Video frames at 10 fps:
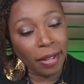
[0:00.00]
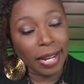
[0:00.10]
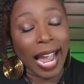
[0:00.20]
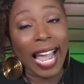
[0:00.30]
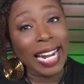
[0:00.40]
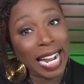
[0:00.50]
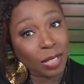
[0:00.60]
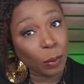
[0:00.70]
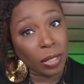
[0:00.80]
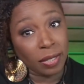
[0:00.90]
Now, I got
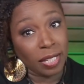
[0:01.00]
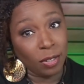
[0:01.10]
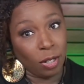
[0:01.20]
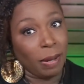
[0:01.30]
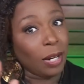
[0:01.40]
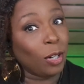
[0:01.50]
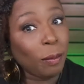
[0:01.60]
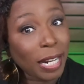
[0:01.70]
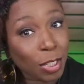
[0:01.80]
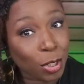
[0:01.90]
squirrel syndrome. I don't know
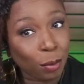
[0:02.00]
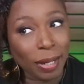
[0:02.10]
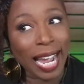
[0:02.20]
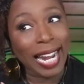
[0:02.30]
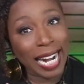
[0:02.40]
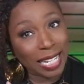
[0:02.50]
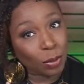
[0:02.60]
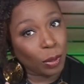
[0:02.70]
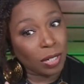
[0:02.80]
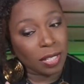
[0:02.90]
about you, but I got
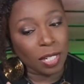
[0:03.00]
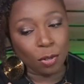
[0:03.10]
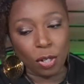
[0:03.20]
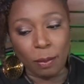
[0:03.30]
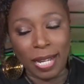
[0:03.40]
squirrel syndrome.